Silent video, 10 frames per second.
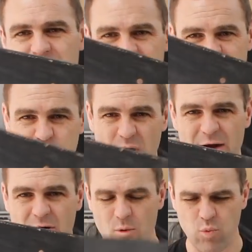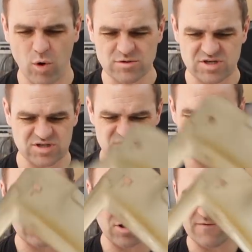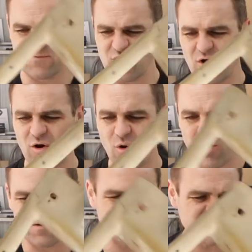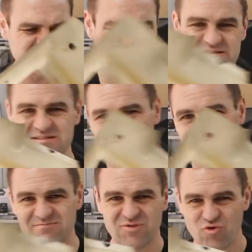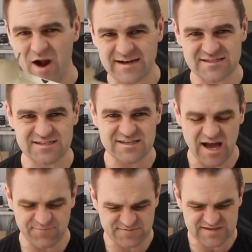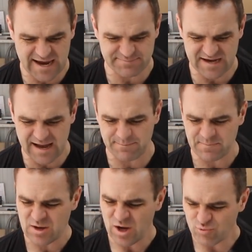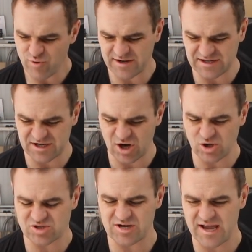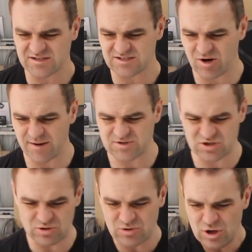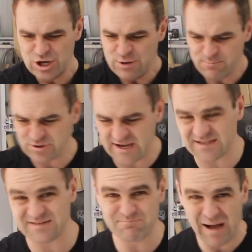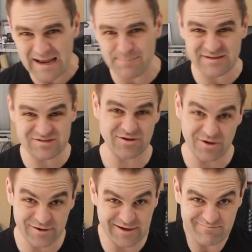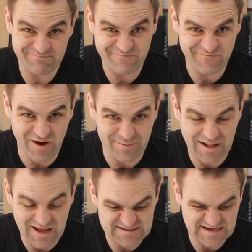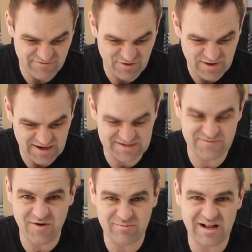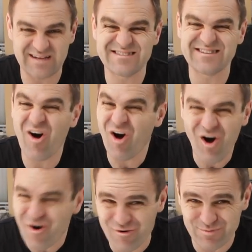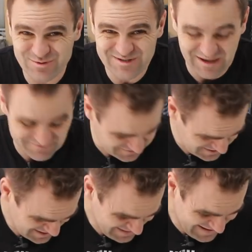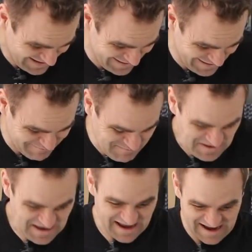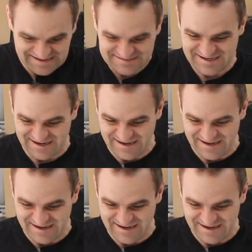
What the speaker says: much where I want it, so that I've got all of the cracks and stuff taped up, ready to go. So now it's time to put down some paper so that I don't get fiberglass everywhere, because fiberglass is horrible stuff. Lay it